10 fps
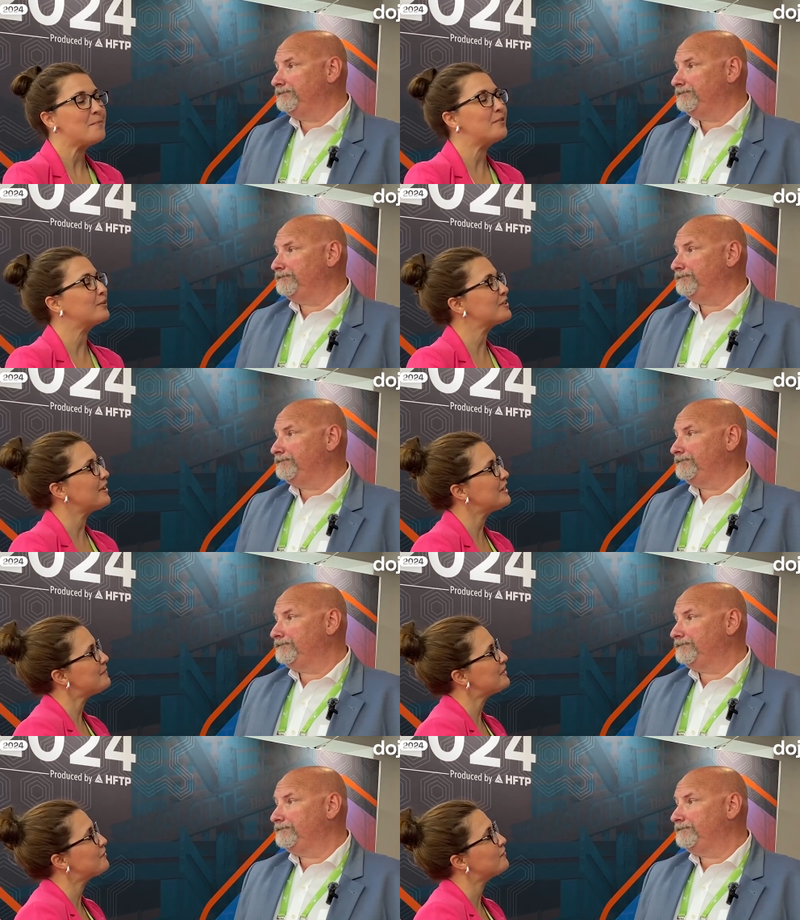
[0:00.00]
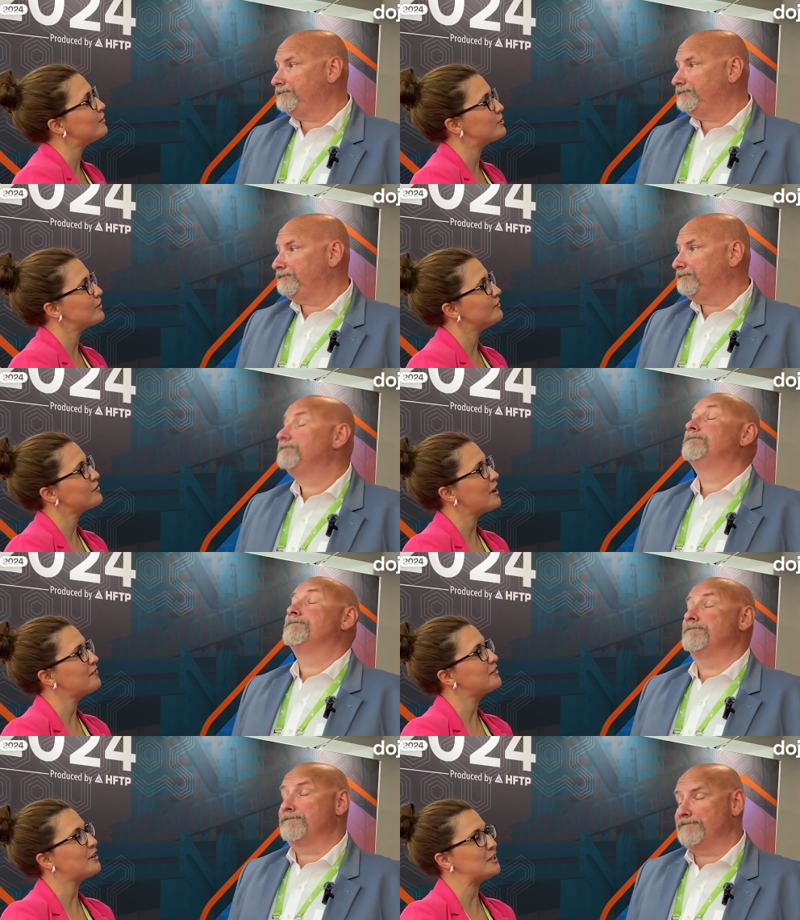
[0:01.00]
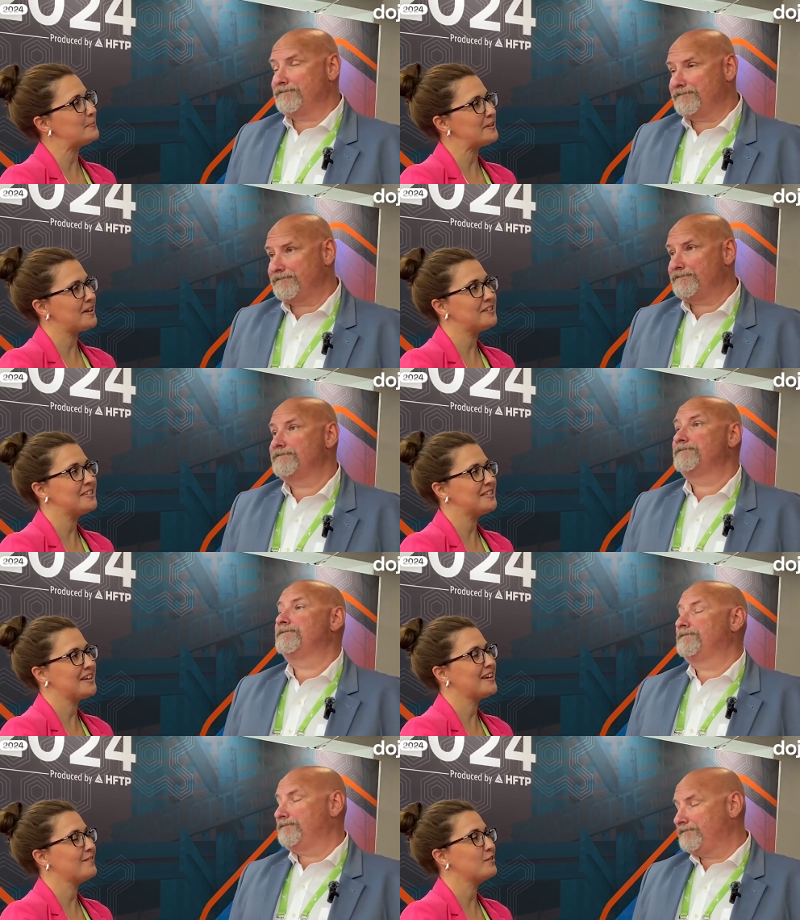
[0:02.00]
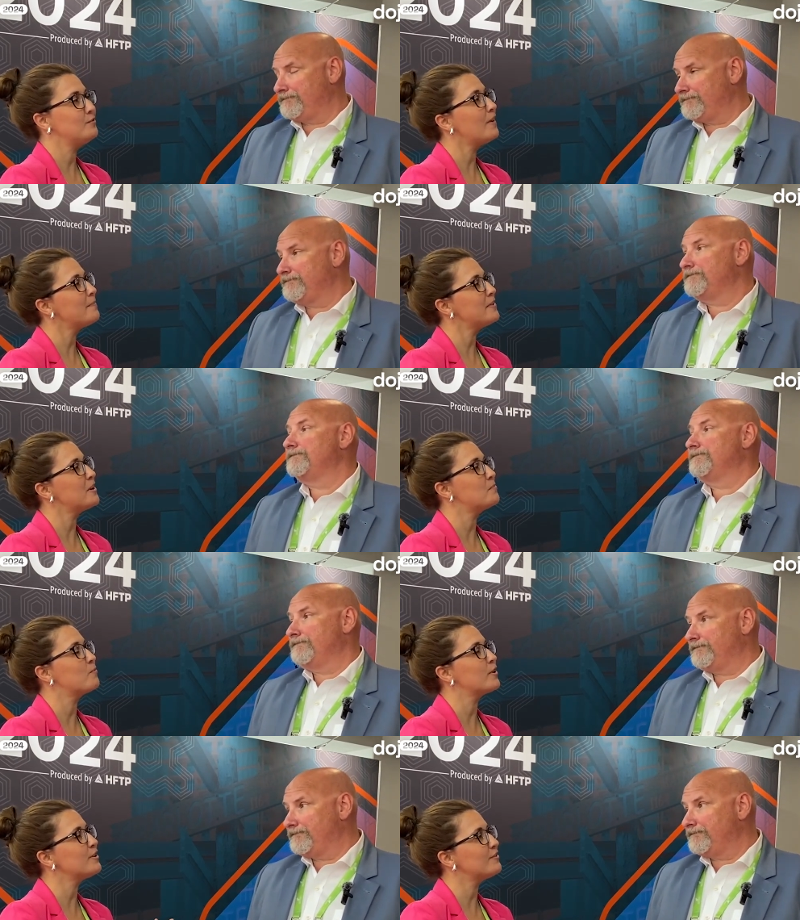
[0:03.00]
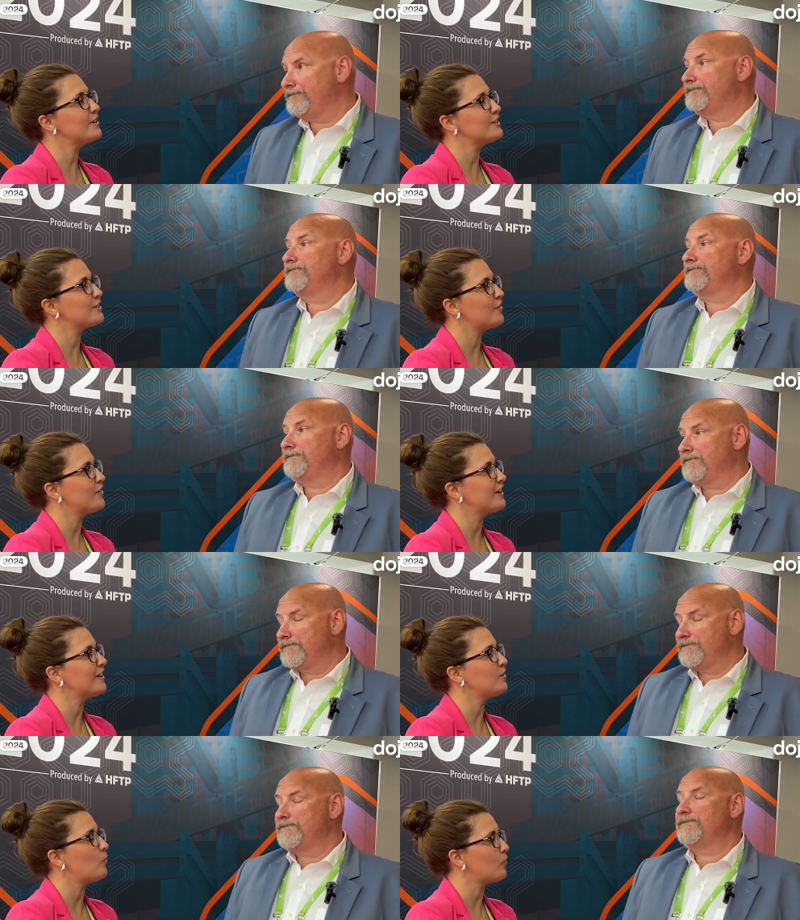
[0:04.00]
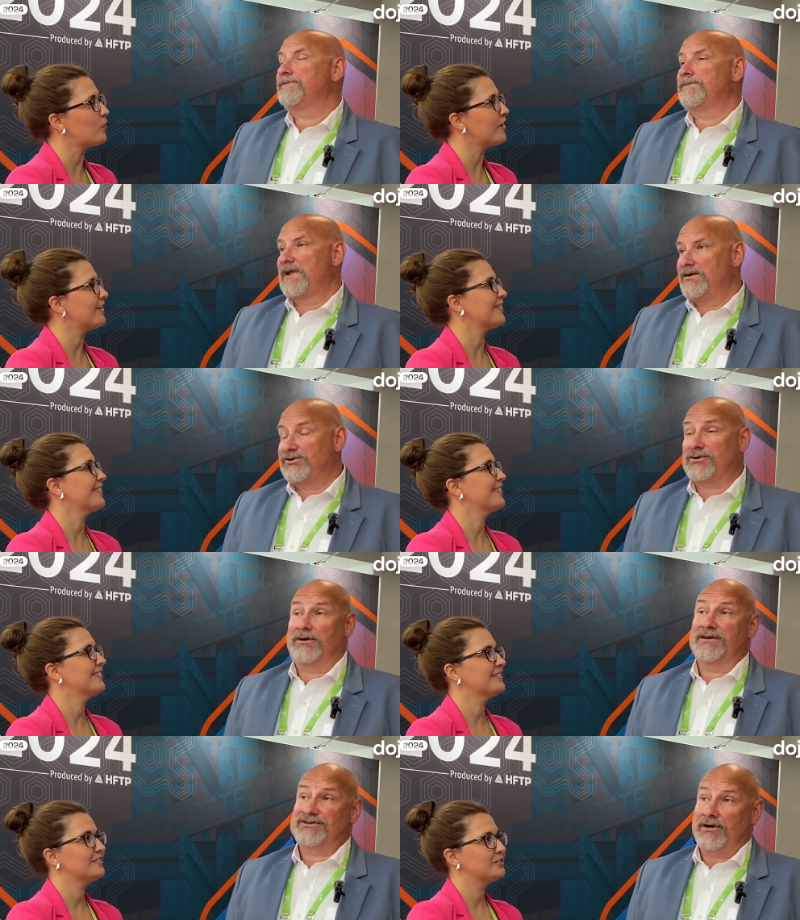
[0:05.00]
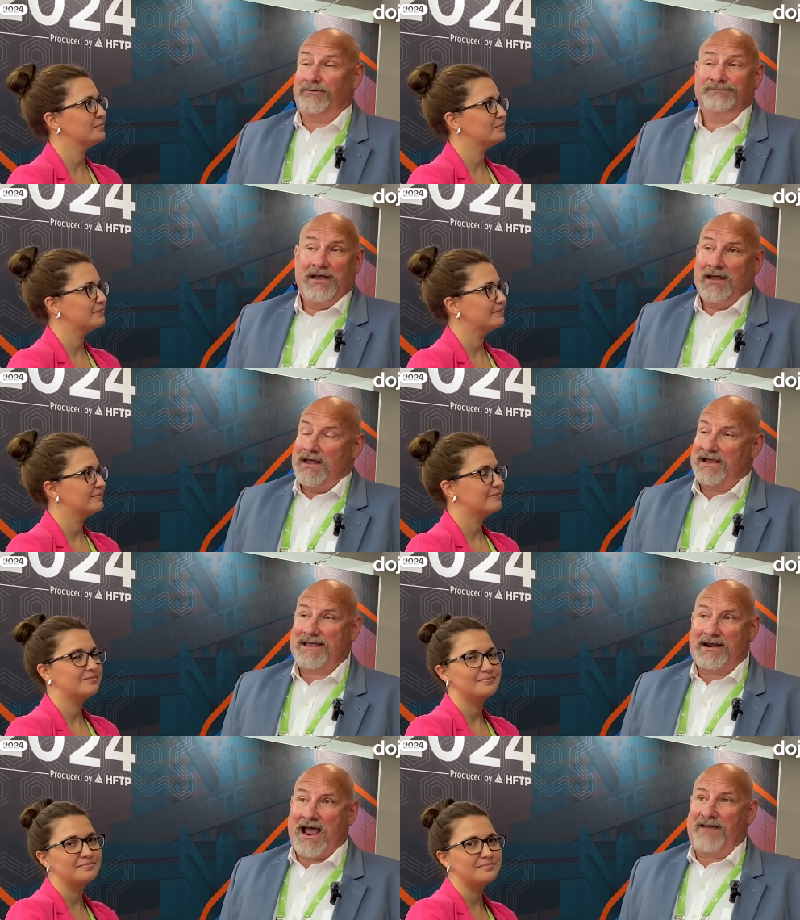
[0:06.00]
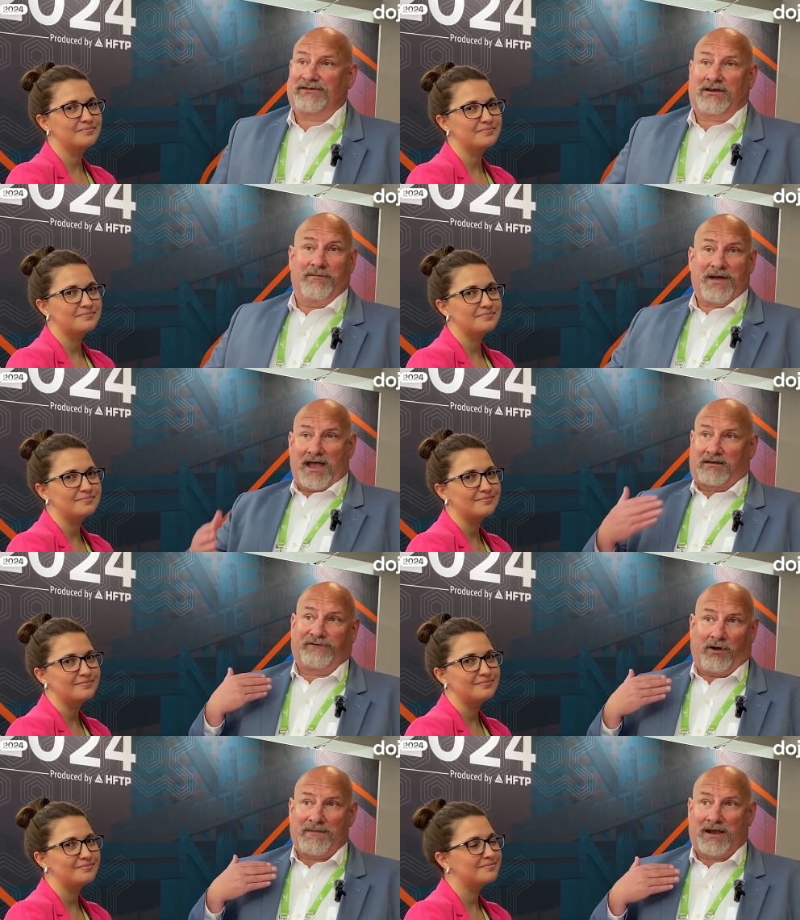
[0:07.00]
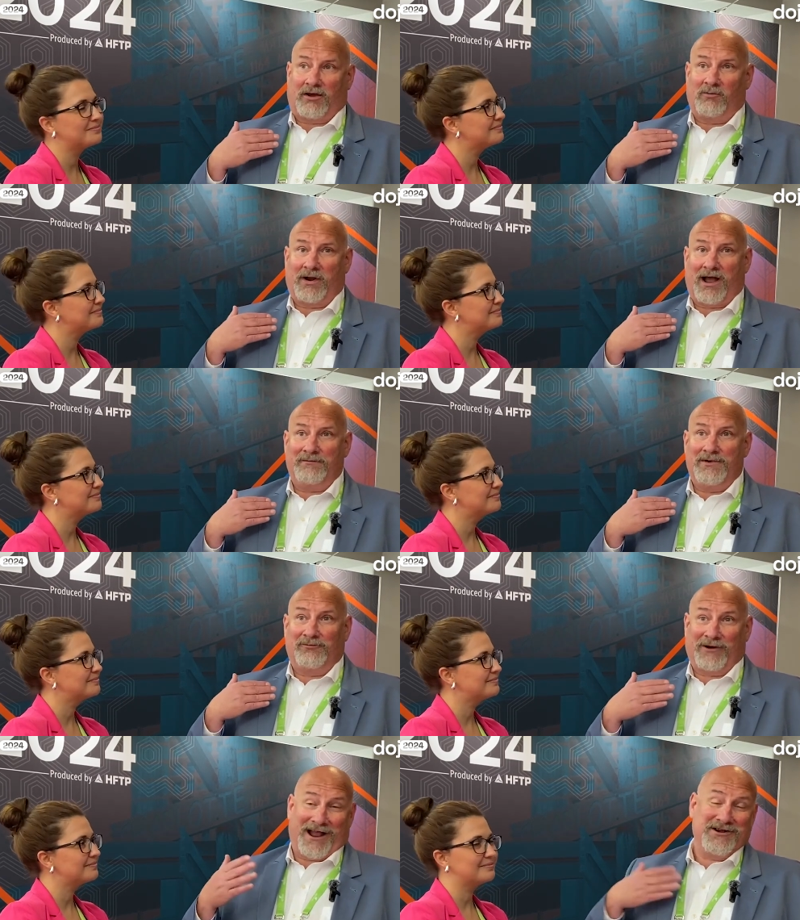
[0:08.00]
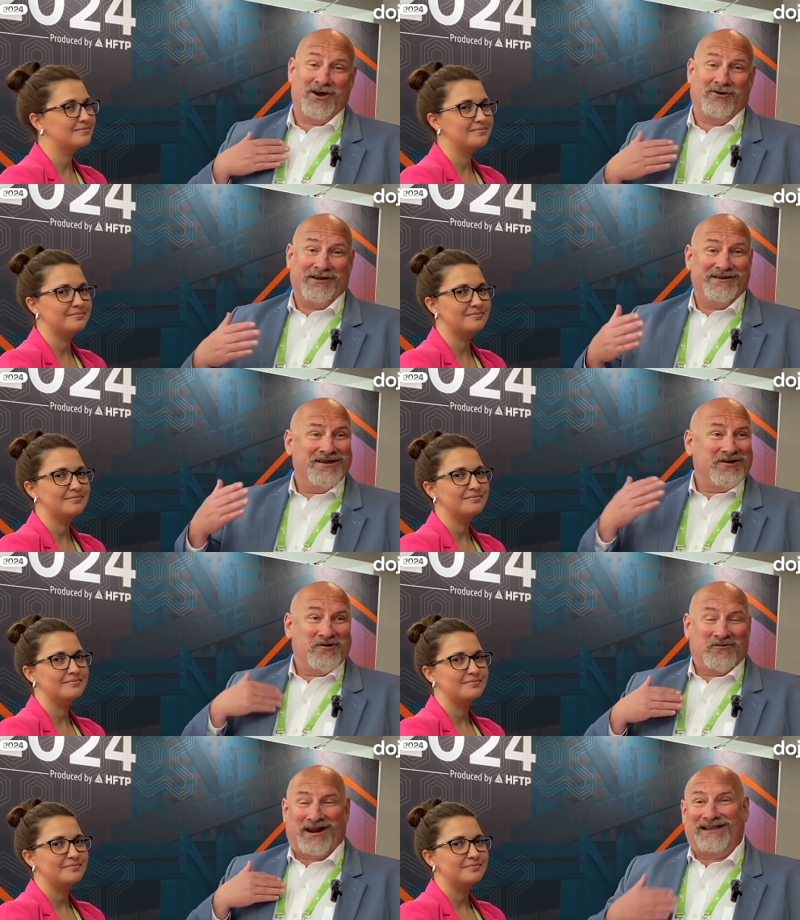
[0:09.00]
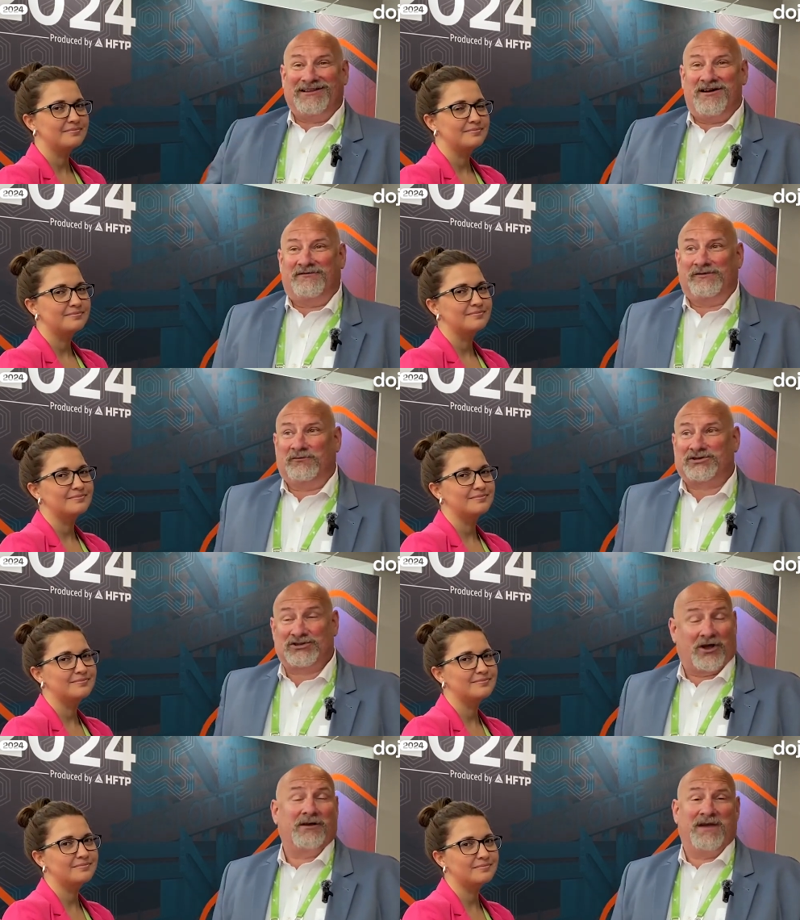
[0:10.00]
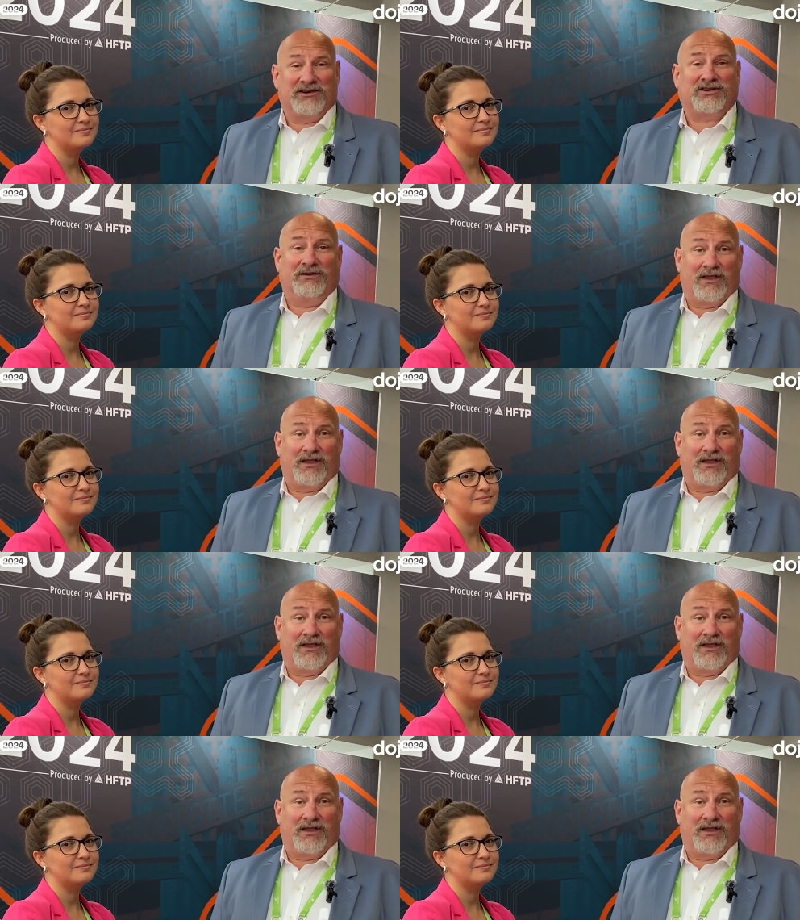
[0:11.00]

Speaker 1: but if we're talking about the future of travel and hospitality tech, you would wrap that up. Where do you think it's going in one word?
Speaker 2: Sure. So again, I have to come back and fall back on what I'm, what I know and what I love, and which is automation